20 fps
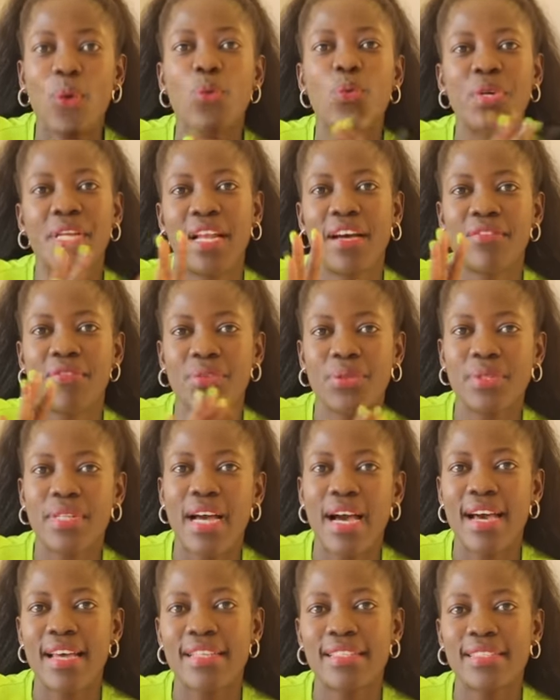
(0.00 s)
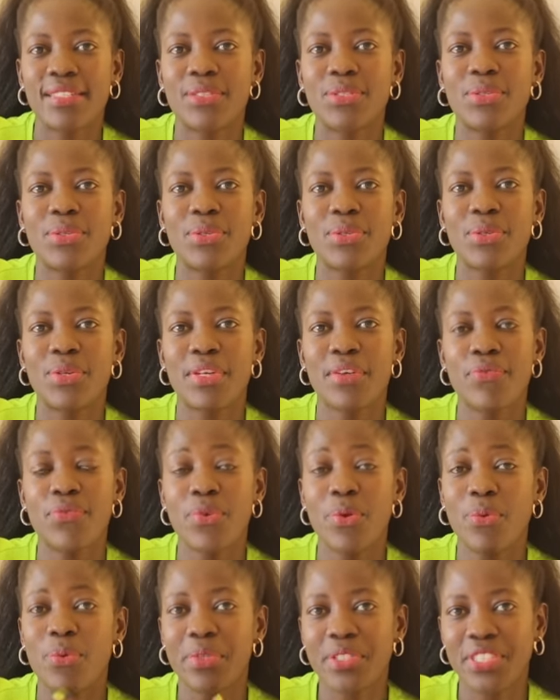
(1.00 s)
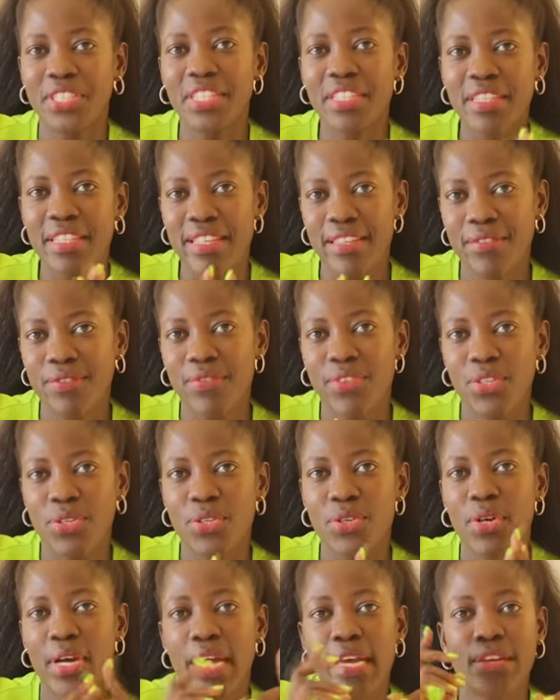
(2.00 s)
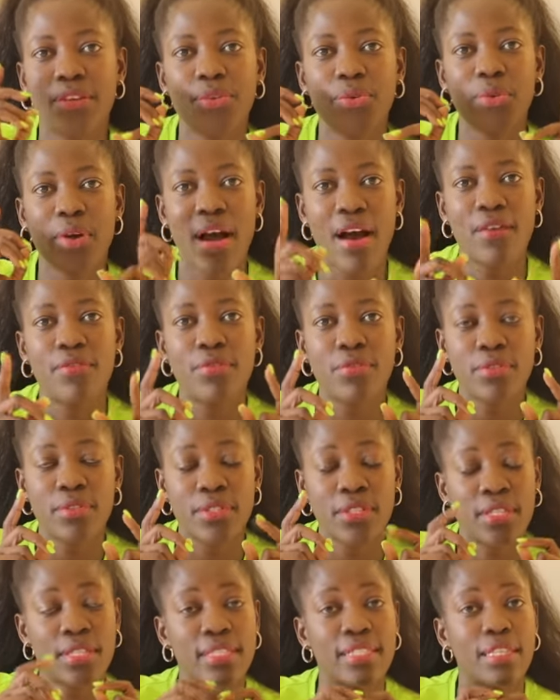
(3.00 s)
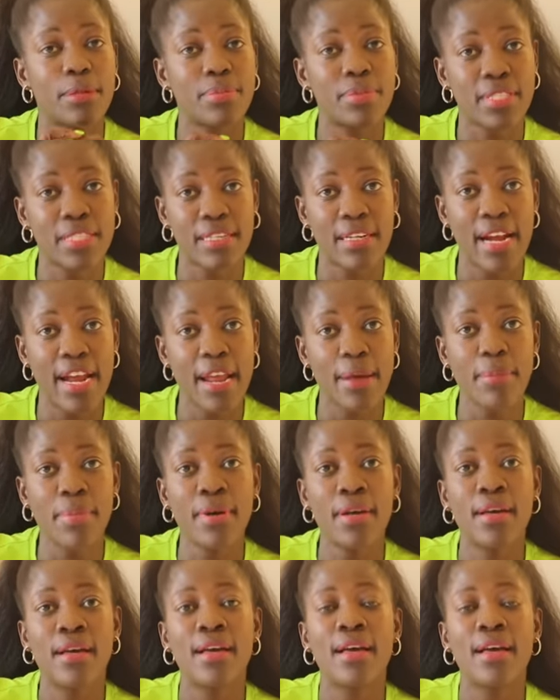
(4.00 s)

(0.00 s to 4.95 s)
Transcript: we love you guys. So if you're watching this video and you haven't subscribed,